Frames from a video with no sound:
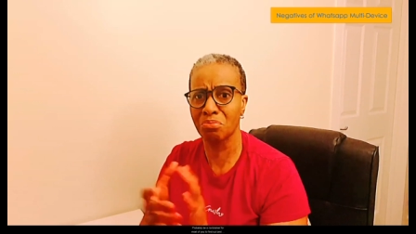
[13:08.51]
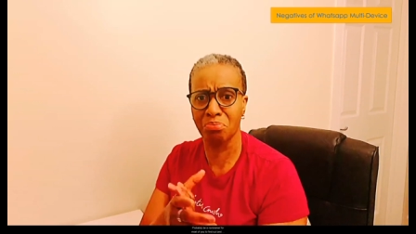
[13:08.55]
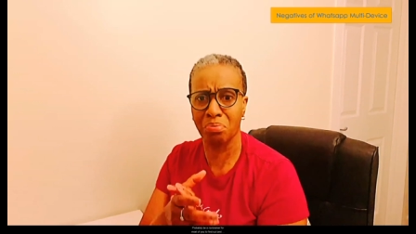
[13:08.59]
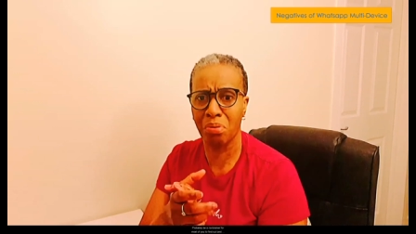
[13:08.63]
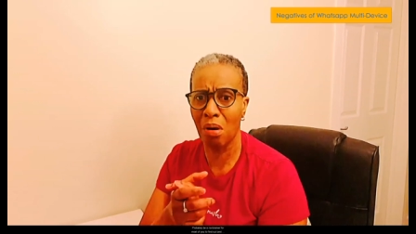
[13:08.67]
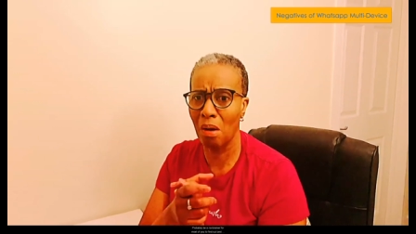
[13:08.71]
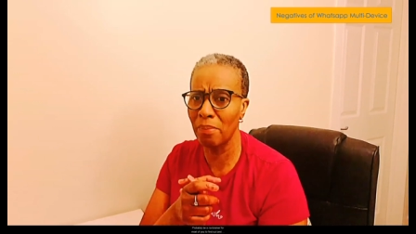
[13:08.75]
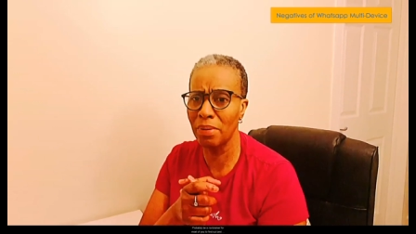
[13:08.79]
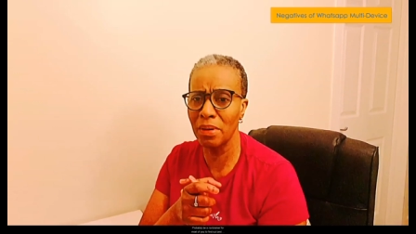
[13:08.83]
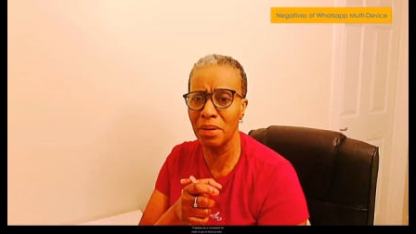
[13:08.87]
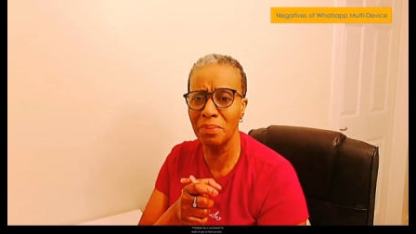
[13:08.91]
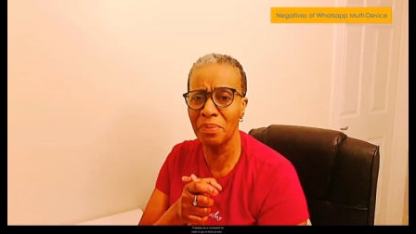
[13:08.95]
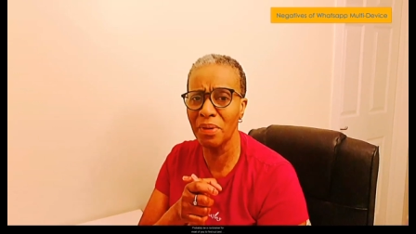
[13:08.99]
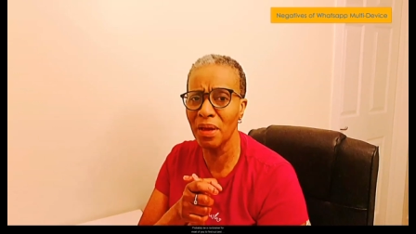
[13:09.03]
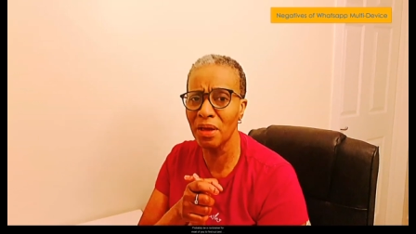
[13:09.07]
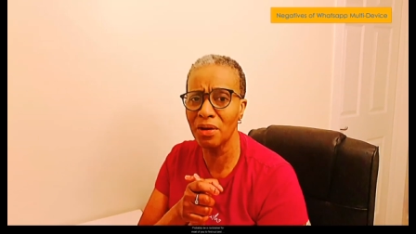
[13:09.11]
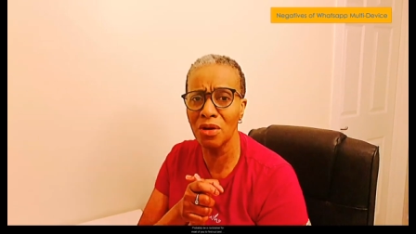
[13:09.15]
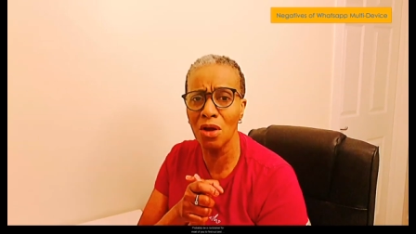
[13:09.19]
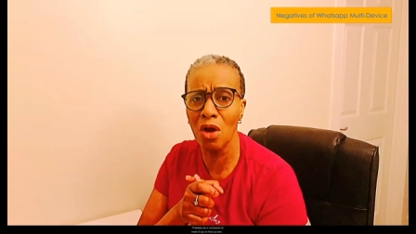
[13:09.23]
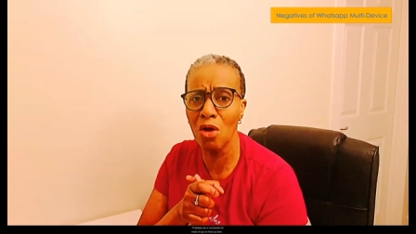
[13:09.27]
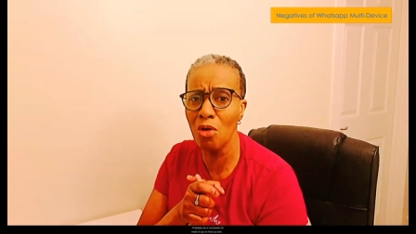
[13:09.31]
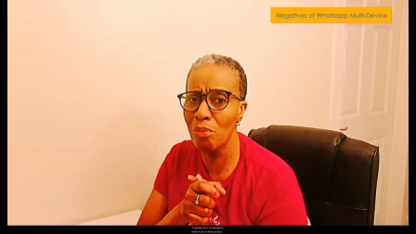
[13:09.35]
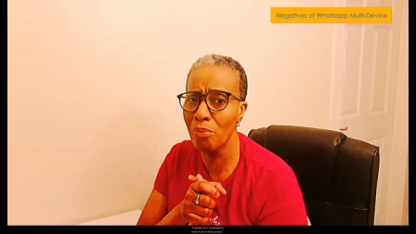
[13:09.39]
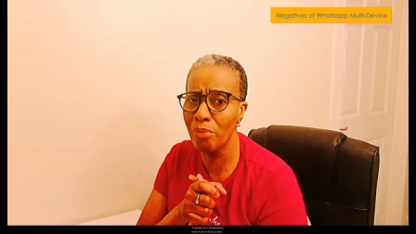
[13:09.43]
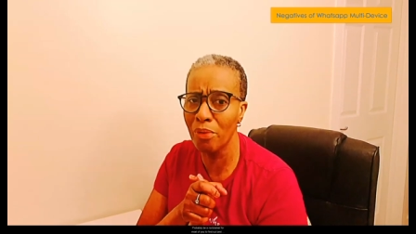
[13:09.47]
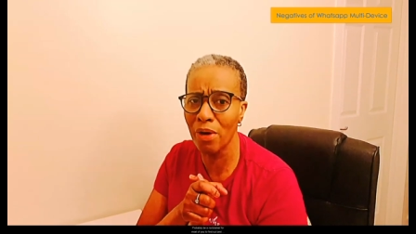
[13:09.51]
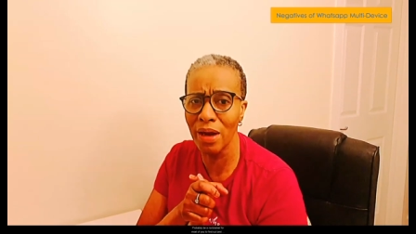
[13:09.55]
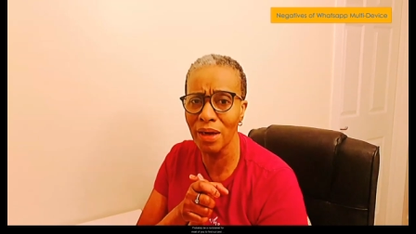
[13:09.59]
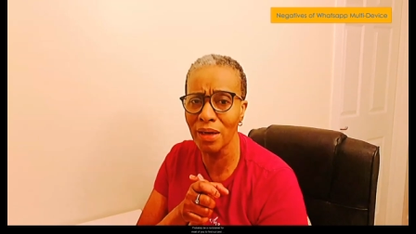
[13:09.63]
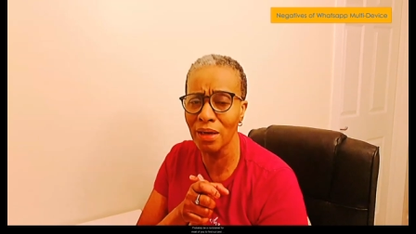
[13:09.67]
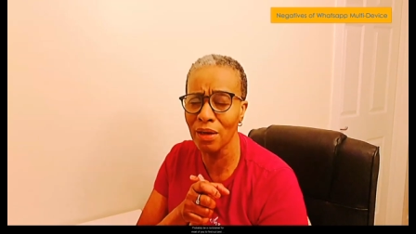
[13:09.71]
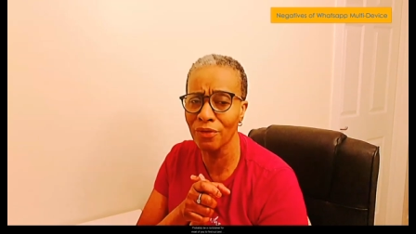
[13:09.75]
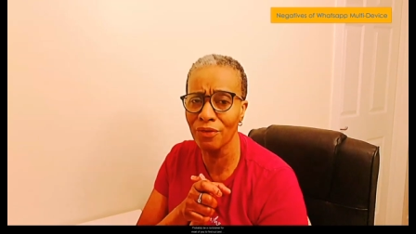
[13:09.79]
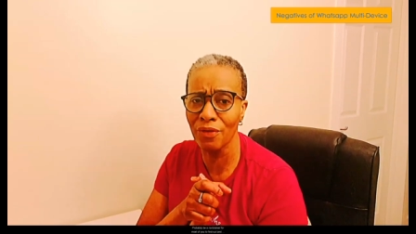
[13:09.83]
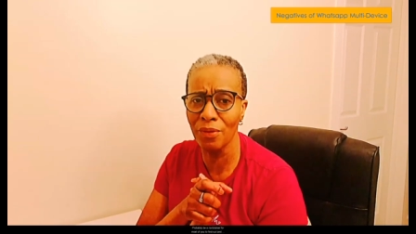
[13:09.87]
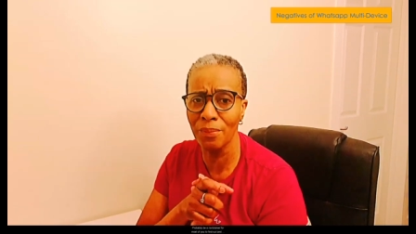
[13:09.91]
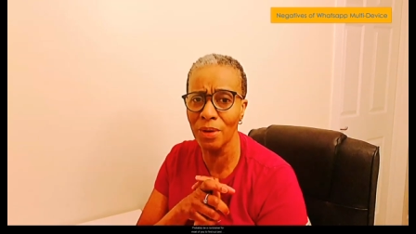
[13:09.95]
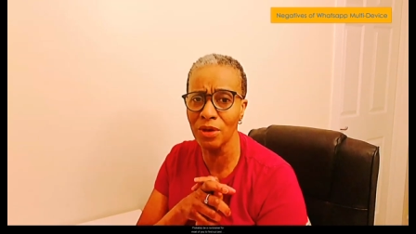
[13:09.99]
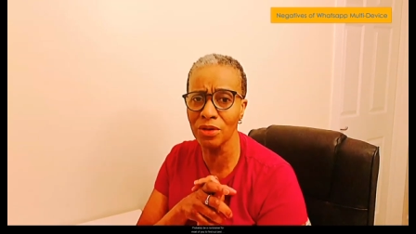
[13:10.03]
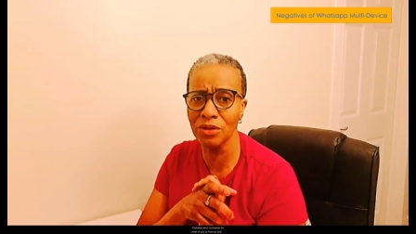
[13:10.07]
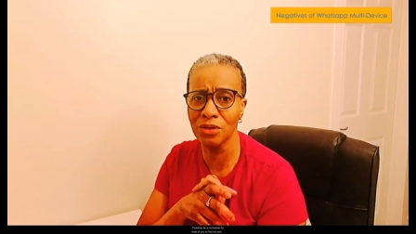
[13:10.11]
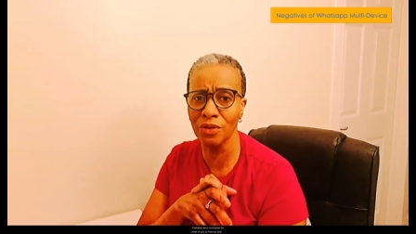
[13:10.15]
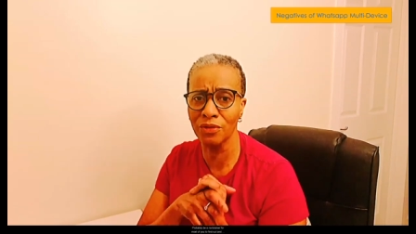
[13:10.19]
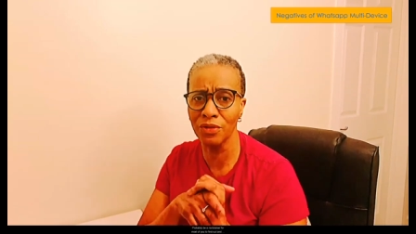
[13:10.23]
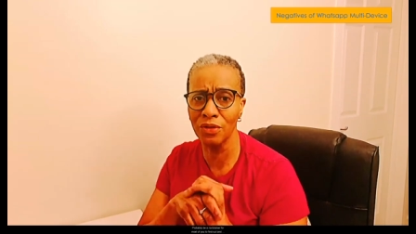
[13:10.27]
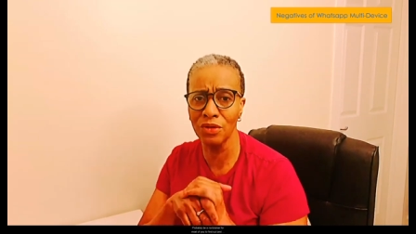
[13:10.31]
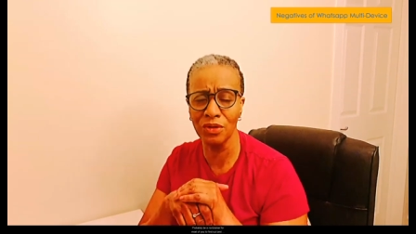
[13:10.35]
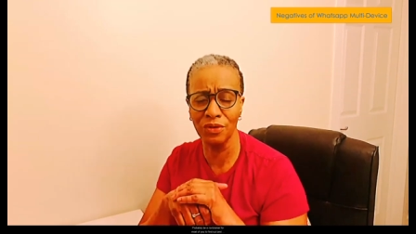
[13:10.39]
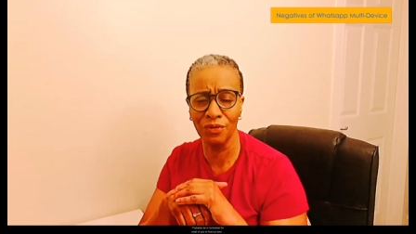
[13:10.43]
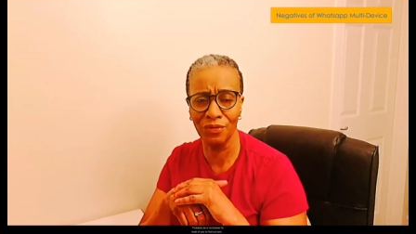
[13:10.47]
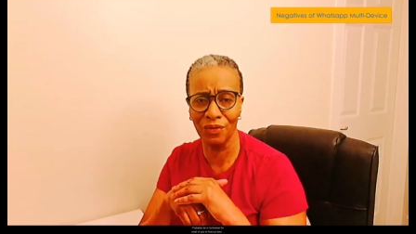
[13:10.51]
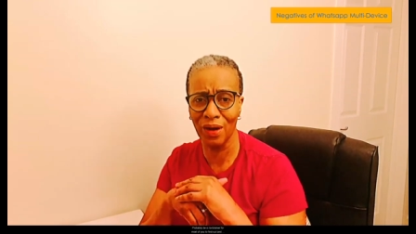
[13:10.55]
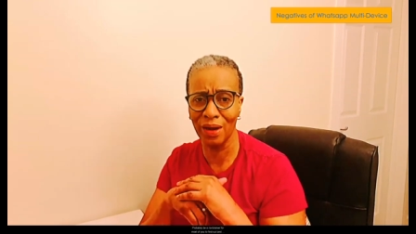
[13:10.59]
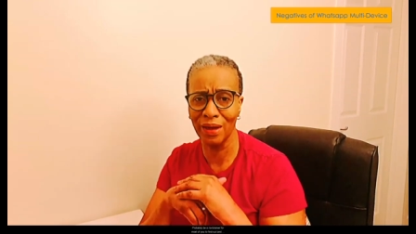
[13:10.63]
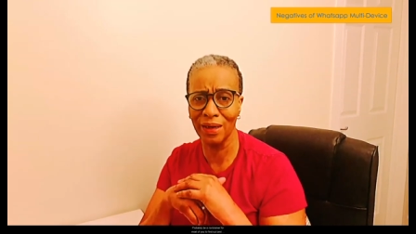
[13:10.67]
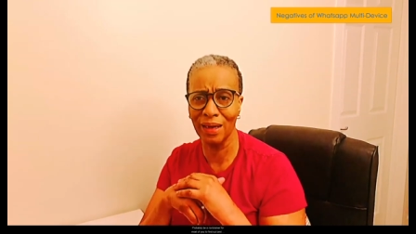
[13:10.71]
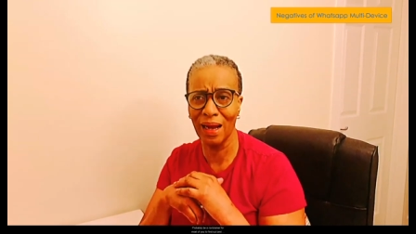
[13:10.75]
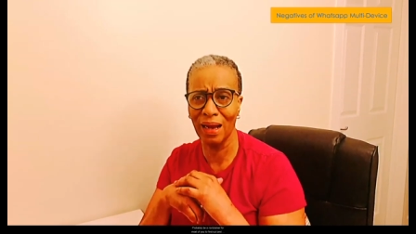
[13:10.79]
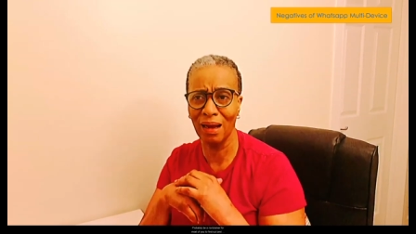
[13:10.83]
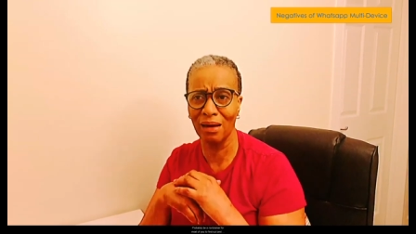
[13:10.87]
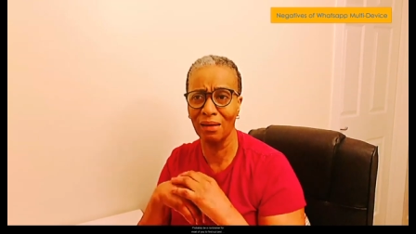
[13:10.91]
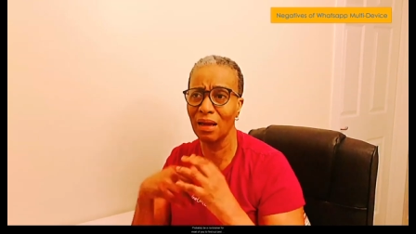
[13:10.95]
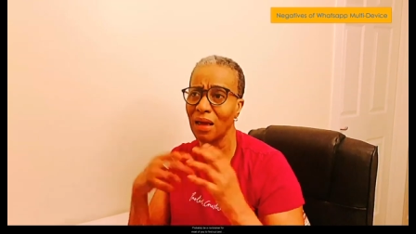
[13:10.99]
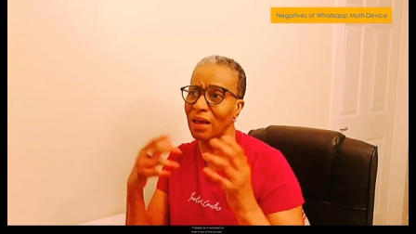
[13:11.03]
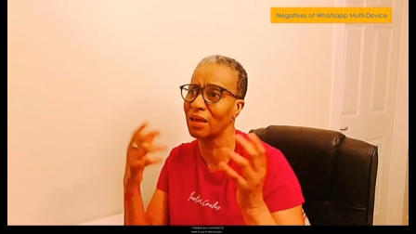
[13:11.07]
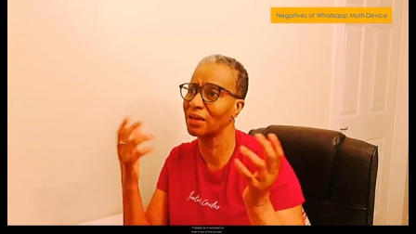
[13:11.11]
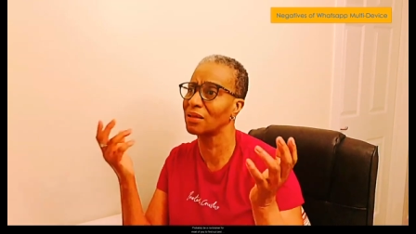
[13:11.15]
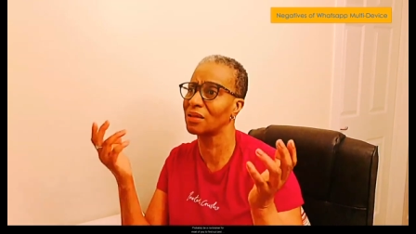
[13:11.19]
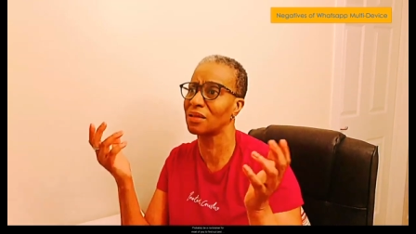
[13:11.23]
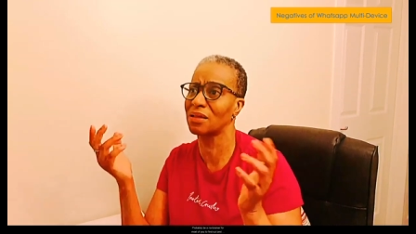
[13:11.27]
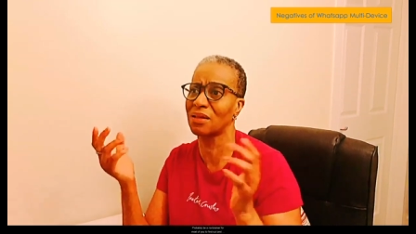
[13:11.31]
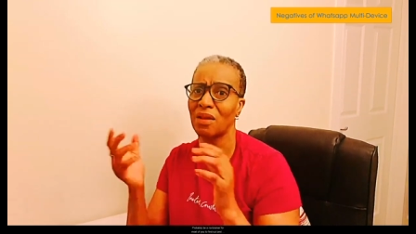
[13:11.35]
probably be a no-brainer for most of you to find out and